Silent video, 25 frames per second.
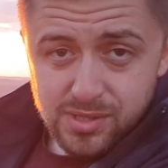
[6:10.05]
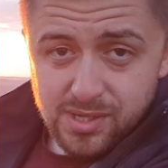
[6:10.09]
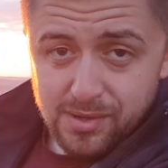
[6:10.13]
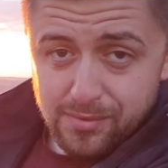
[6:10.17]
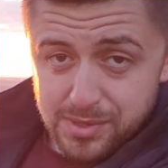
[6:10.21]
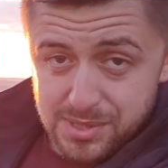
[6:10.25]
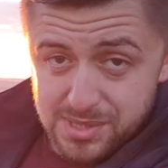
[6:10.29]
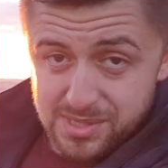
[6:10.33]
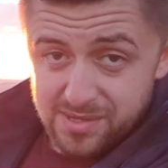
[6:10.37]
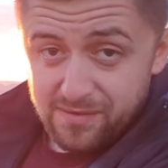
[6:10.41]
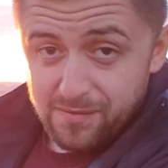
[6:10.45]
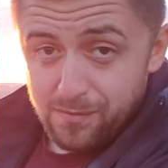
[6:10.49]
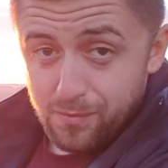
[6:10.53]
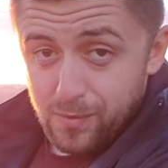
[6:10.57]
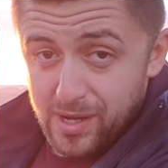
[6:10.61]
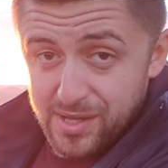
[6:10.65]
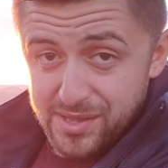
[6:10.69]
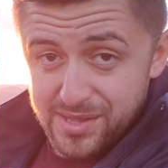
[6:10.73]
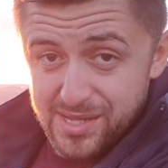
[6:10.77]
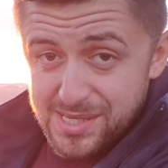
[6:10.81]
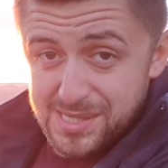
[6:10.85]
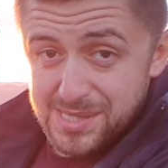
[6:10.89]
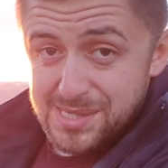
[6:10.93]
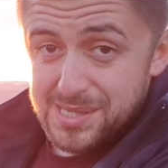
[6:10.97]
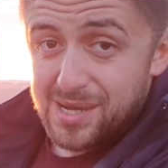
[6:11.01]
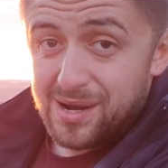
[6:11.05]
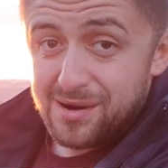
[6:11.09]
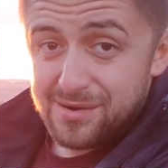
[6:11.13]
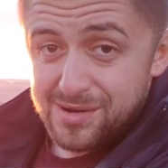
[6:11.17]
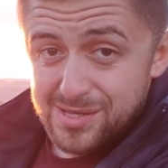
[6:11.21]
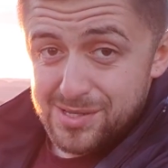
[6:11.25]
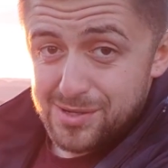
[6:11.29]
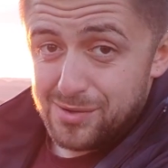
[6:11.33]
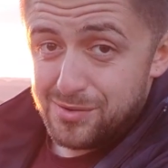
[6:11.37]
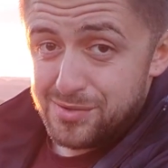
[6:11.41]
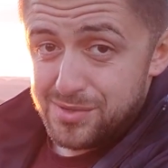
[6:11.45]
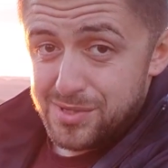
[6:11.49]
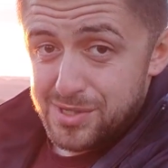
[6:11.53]
that was the one that
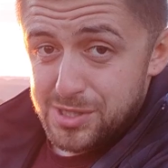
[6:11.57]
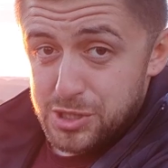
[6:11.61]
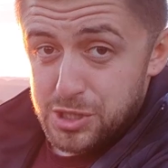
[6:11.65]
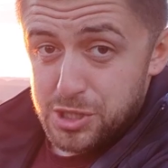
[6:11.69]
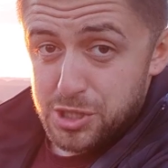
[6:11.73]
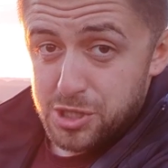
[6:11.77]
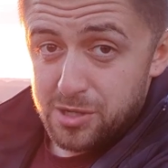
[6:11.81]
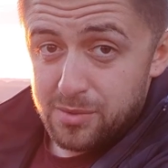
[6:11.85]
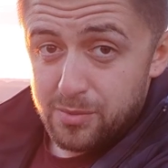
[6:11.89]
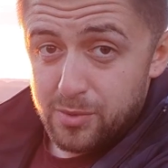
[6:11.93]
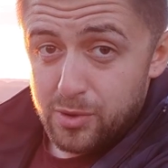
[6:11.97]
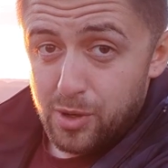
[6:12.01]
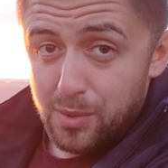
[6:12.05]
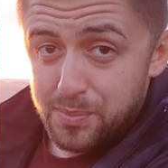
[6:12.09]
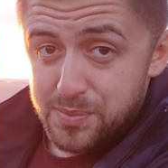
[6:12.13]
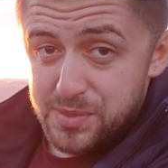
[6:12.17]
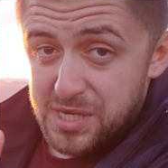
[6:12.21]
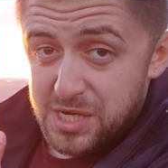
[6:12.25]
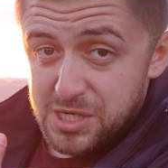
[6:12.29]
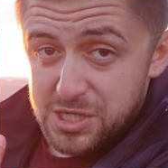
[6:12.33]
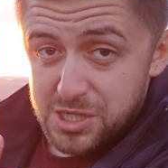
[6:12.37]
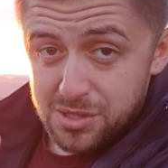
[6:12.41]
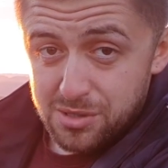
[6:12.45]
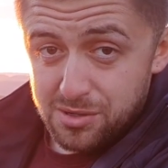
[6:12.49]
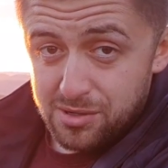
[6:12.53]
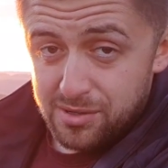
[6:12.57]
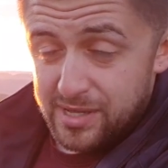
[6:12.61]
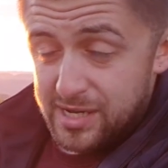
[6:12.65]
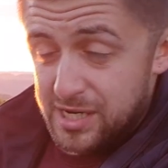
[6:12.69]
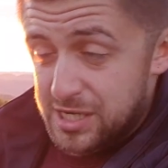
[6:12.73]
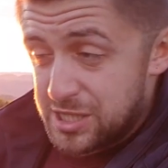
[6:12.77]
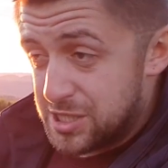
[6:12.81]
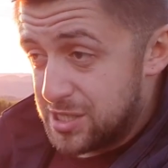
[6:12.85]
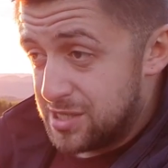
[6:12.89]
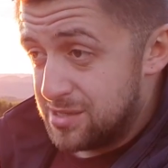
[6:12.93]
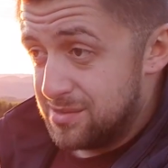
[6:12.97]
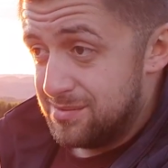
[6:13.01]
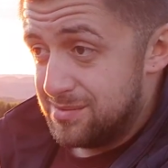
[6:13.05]
started all the Schirmer Obsession
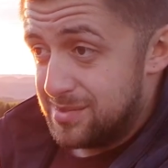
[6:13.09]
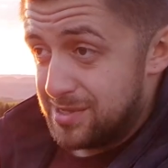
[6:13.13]
collection.